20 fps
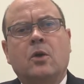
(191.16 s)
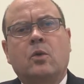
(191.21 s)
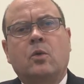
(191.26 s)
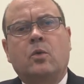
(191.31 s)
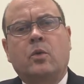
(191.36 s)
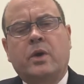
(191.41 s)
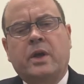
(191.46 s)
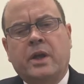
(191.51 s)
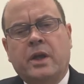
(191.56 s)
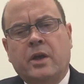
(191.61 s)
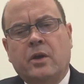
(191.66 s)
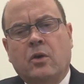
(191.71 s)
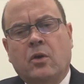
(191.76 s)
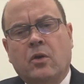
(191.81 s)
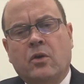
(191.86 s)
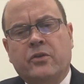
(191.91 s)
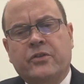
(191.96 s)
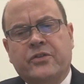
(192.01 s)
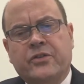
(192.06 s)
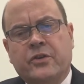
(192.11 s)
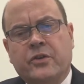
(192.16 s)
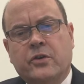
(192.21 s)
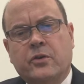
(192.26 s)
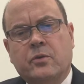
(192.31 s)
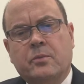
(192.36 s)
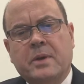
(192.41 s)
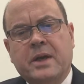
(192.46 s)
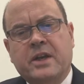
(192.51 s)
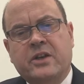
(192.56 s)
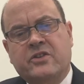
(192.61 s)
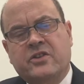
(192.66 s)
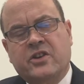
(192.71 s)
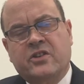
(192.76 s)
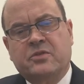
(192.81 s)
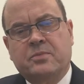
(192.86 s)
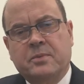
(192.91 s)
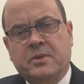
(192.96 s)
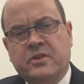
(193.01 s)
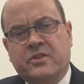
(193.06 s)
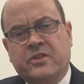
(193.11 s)
We also made
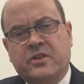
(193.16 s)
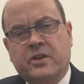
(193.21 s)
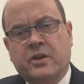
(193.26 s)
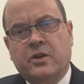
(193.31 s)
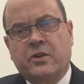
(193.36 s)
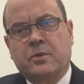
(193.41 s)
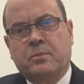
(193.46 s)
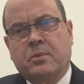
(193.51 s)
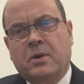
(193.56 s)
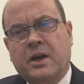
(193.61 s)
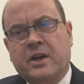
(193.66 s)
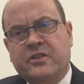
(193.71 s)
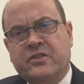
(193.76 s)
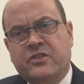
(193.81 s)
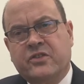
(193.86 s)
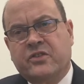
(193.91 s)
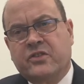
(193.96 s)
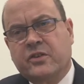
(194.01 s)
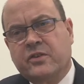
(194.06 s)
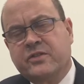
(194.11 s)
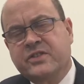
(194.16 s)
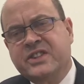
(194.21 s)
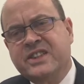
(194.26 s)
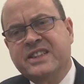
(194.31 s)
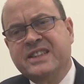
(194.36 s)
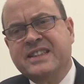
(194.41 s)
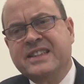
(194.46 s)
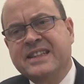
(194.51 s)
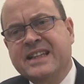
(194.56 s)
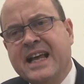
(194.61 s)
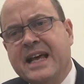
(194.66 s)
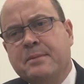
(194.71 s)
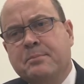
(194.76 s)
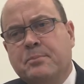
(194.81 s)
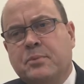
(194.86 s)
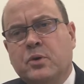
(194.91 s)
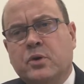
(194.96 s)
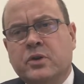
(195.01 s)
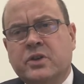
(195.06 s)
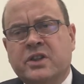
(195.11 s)
adjustments in other products and services, and
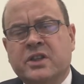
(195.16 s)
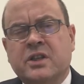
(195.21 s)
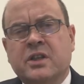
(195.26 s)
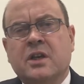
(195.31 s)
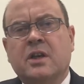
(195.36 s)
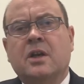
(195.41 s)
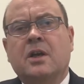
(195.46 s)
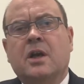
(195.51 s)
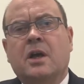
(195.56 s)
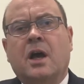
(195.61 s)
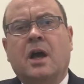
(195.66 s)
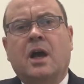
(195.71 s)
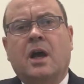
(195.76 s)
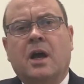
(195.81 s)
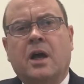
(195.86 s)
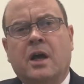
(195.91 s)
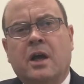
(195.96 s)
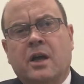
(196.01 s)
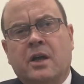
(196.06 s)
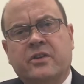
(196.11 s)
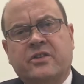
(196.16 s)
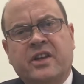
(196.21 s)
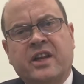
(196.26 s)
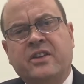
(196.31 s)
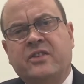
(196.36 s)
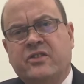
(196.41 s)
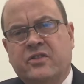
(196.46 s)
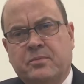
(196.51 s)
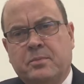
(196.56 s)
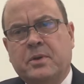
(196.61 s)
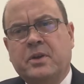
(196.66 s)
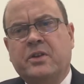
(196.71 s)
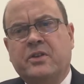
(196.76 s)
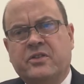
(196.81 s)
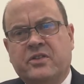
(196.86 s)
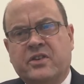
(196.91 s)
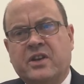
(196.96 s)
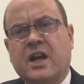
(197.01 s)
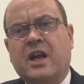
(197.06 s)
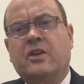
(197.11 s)
that put uh, tens of
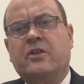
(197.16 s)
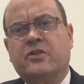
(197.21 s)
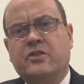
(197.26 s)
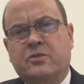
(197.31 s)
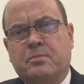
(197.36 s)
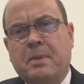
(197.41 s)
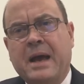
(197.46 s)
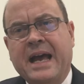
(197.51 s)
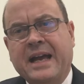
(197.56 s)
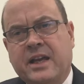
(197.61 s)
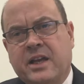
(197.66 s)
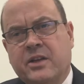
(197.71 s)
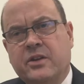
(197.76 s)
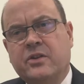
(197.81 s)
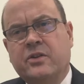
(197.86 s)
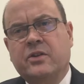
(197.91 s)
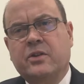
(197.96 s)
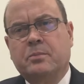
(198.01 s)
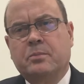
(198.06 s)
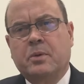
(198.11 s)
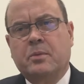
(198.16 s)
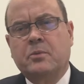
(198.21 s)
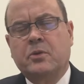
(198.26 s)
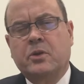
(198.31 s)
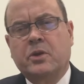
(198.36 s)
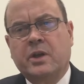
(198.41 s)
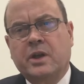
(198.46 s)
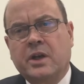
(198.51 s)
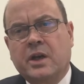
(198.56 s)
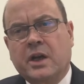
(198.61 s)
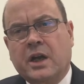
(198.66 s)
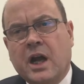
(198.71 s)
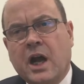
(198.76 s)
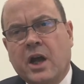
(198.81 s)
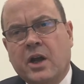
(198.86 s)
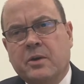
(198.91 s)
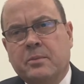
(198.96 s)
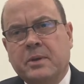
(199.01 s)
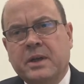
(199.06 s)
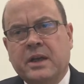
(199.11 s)
millions of dollars back into the Bermudian
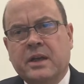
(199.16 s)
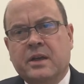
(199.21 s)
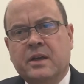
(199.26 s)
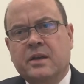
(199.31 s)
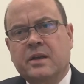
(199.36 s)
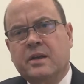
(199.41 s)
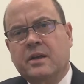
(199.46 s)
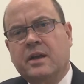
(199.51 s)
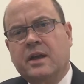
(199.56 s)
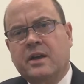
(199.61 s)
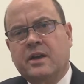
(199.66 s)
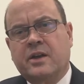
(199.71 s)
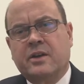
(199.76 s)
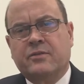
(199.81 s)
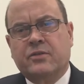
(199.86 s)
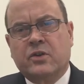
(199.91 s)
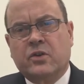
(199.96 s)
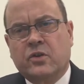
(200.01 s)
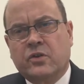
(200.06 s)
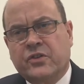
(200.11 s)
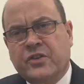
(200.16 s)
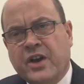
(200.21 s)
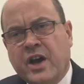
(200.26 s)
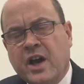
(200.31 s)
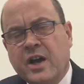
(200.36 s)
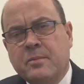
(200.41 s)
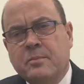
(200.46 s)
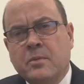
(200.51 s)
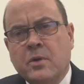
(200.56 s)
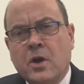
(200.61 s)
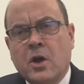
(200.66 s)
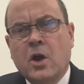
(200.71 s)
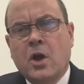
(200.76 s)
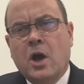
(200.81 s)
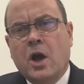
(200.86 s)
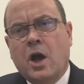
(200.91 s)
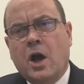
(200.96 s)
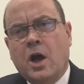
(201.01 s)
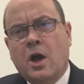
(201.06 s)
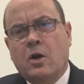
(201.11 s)
economy at a, at a difficult time.
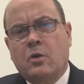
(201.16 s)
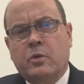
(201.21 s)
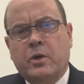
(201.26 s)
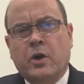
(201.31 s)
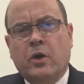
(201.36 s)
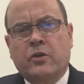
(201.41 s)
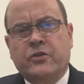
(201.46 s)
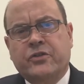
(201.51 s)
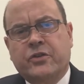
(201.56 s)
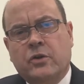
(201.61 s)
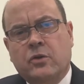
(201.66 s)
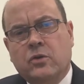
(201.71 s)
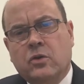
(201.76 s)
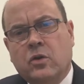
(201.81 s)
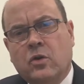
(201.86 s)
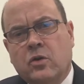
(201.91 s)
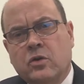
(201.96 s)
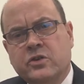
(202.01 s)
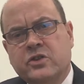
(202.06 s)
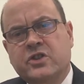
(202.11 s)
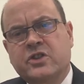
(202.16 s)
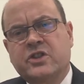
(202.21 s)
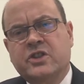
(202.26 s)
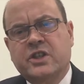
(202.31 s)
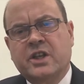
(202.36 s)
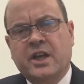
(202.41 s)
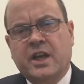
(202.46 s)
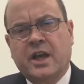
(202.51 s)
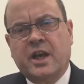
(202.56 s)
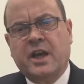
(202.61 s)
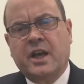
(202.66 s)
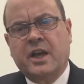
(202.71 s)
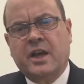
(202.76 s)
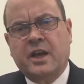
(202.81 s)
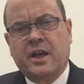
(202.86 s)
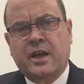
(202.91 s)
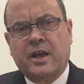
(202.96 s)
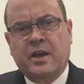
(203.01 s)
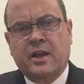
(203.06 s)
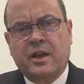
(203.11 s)
Uh, we also launched
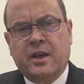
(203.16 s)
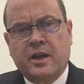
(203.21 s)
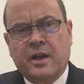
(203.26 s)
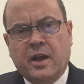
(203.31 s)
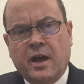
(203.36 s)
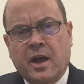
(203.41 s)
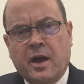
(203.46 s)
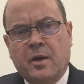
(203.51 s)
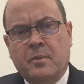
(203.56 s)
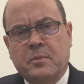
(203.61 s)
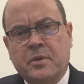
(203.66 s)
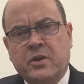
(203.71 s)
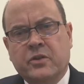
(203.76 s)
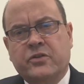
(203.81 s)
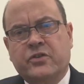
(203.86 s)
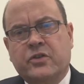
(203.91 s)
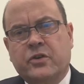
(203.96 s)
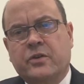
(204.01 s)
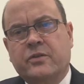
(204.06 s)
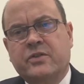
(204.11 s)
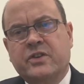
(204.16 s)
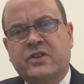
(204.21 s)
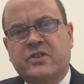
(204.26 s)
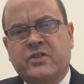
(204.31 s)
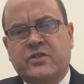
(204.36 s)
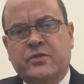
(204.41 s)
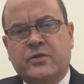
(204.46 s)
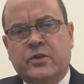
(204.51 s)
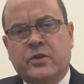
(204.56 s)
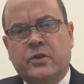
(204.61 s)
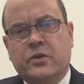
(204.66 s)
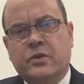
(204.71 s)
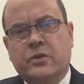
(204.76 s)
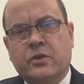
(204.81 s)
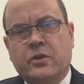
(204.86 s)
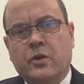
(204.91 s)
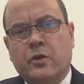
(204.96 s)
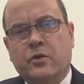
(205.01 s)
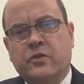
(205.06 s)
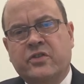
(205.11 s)
a, a meal service for
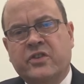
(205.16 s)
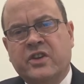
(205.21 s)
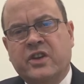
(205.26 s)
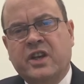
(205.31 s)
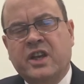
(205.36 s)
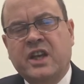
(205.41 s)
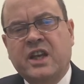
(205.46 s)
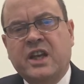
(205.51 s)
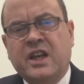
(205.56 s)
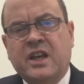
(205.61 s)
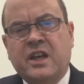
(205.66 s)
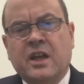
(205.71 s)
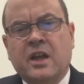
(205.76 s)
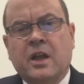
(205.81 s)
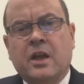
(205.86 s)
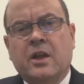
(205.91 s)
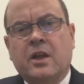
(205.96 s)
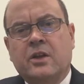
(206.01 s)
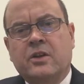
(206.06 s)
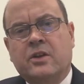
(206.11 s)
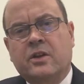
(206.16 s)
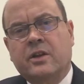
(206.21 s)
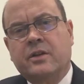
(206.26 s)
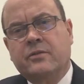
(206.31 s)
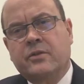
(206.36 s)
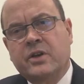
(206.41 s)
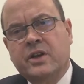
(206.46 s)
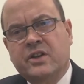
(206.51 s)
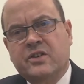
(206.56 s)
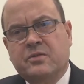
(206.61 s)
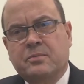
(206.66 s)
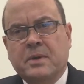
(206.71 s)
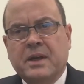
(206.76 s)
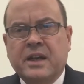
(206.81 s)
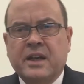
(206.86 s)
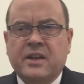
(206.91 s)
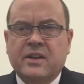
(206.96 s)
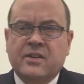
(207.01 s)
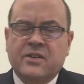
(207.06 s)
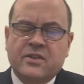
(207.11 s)
those in need, delivering as
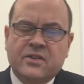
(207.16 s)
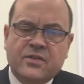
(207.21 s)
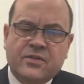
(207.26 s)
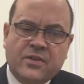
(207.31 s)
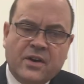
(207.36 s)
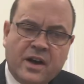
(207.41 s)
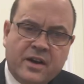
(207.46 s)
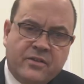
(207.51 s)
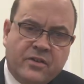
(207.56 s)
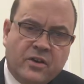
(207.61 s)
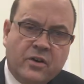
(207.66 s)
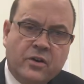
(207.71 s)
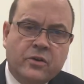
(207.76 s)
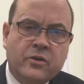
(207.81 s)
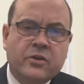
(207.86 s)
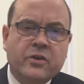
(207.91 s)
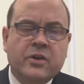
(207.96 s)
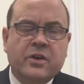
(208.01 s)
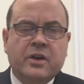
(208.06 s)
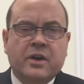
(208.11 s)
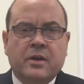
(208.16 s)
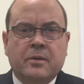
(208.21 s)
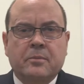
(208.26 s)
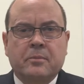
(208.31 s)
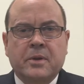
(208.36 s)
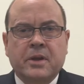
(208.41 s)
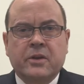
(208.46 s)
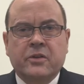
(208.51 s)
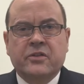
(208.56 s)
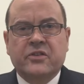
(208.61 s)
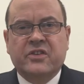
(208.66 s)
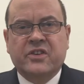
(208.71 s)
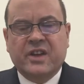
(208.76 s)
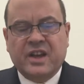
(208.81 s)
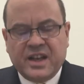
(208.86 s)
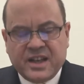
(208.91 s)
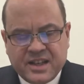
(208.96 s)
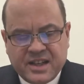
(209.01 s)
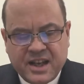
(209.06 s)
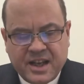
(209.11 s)
many as five hundred meals
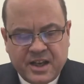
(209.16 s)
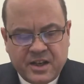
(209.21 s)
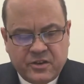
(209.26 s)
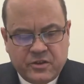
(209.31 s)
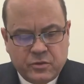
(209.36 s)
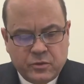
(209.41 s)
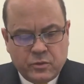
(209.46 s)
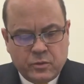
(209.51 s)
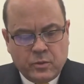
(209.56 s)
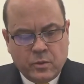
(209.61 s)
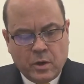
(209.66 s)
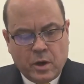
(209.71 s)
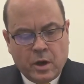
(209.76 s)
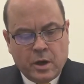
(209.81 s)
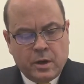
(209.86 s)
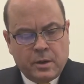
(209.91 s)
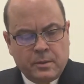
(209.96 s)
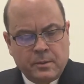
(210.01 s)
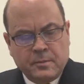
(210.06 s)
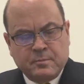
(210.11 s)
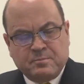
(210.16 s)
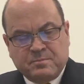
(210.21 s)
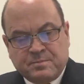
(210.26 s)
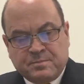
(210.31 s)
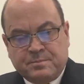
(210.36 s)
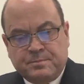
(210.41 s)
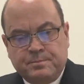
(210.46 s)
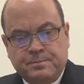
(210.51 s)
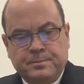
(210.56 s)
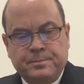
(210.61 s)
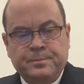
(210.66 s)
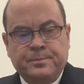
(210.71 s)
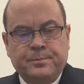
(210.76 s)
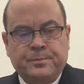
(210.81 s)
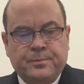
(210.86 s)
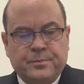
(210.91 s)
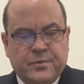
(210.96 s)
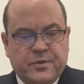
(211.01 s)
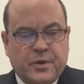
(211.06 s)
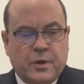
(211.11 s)
a day to our
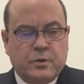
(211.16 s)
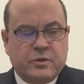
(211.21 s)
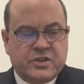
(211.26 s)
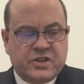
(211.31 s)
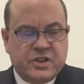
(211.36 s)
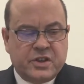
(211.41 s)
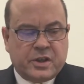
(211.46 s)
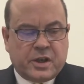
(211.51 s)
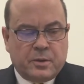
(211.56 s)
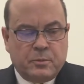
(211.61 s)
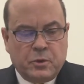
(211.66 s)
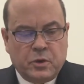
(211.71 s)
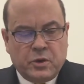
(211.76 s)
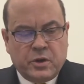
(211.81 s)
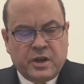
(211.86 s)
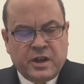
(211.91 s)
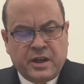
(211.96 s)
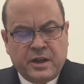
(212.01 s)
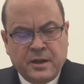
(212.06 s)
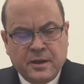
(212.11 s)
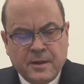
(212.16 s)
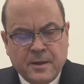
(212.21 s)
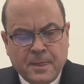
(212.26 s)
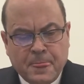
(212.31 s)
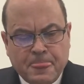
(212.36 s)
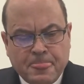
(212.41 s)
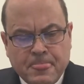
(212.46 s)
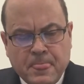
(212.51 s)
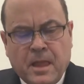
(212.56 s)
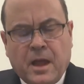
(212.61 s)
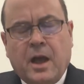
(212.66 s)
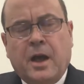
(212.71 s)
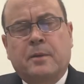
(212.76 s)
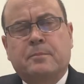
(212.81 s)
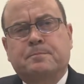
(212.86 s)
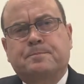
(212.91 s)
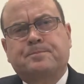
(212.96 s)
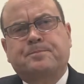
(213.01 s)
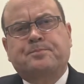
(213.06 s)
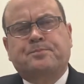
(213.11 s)
folks in the community.
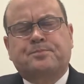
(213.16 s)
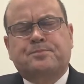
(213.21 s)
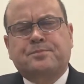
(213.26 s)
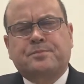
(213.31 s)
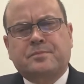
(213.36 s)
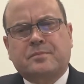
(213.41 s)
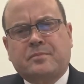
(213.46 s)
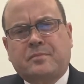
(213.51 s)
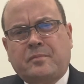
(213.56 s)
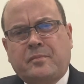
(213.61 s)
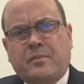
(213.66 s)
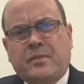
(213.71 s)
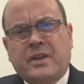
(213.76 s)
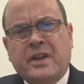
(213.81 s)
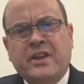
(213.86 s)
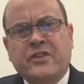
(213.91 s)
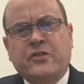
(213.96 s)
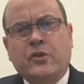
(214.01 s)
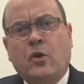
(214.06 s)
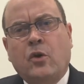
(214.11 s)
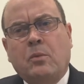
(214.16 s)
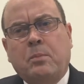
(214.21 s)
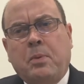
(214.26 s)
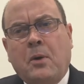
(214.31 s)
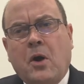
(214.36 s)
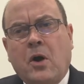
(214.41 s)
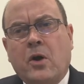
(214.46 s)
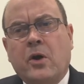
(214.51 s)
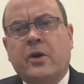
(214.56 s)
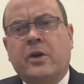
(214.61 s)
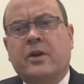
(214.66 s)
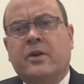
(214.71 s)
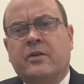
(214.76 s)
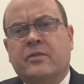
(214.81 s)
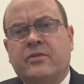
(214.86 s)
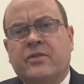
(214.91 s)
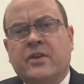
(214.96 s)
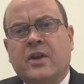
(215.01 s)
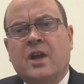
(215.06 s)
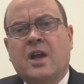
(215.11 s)
Um, it's all part
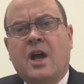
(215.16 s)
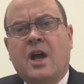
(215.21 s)
of